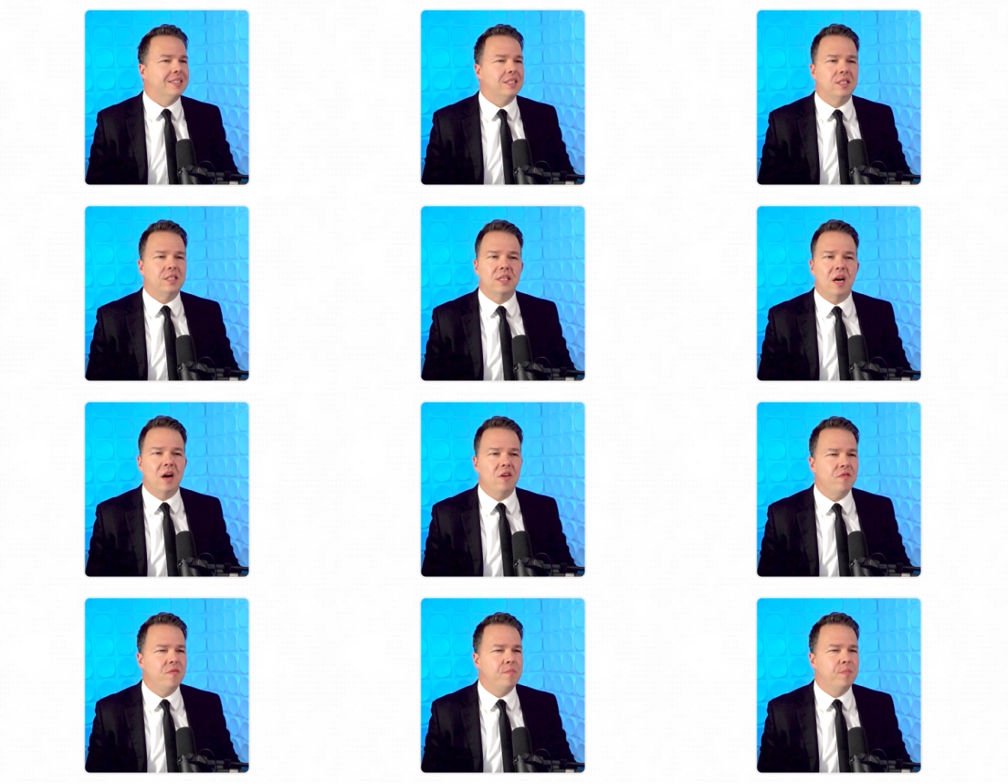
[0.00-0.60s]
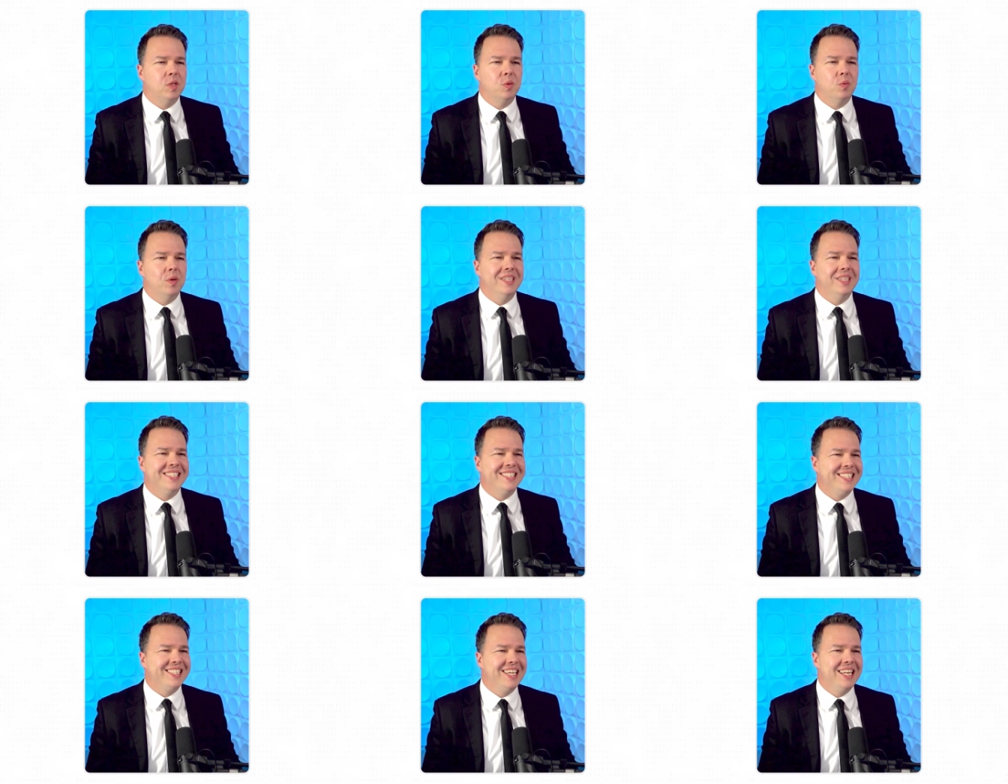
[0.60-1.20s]
tough between
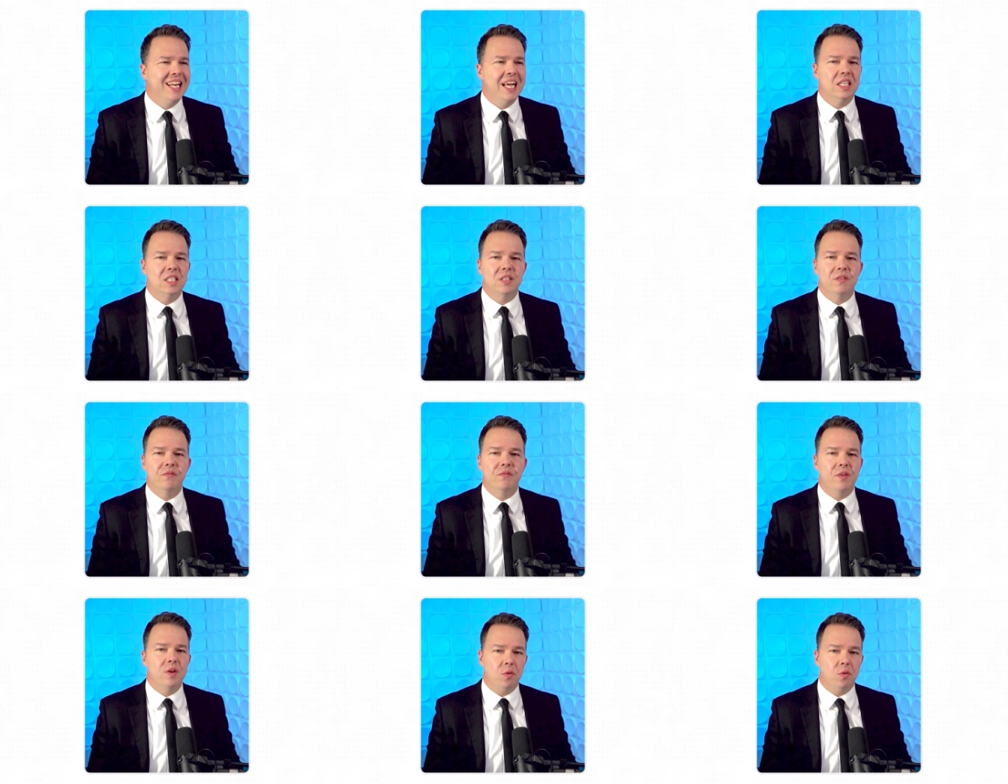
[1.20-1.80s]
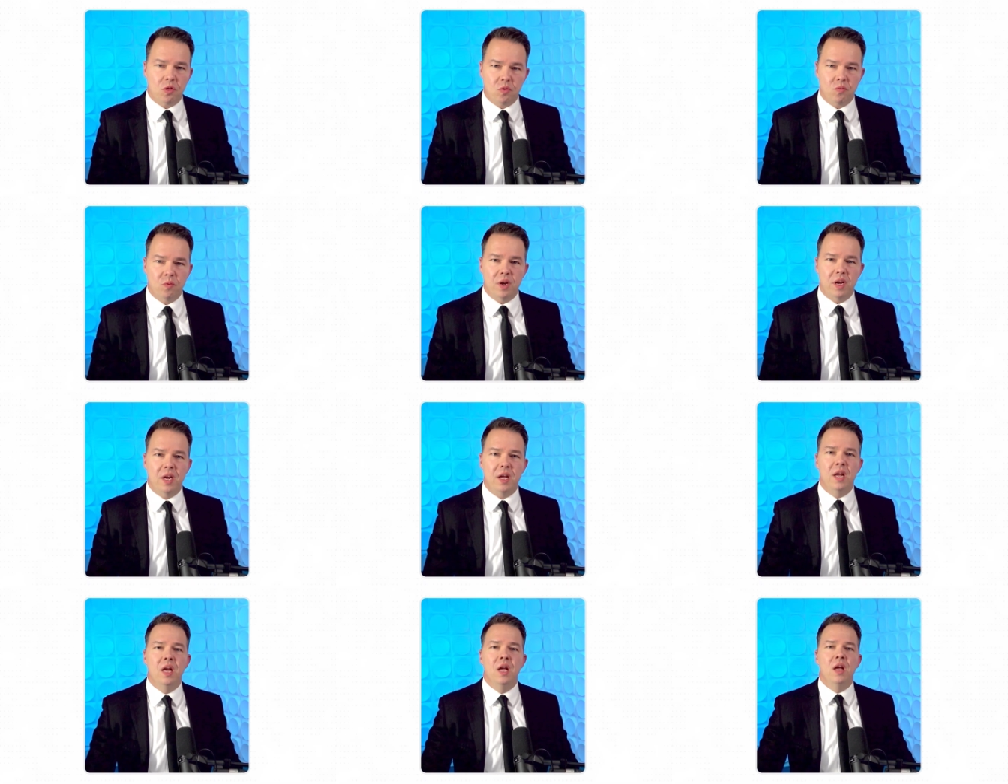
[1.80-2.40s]
Seedance and
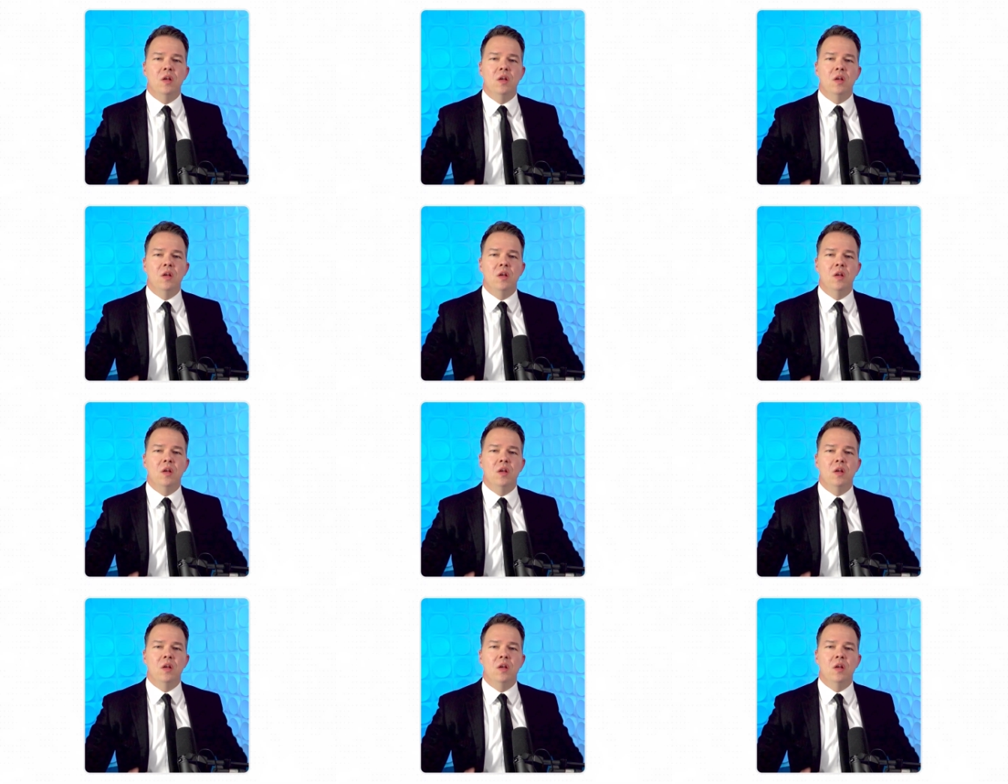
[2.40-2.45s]
VO3.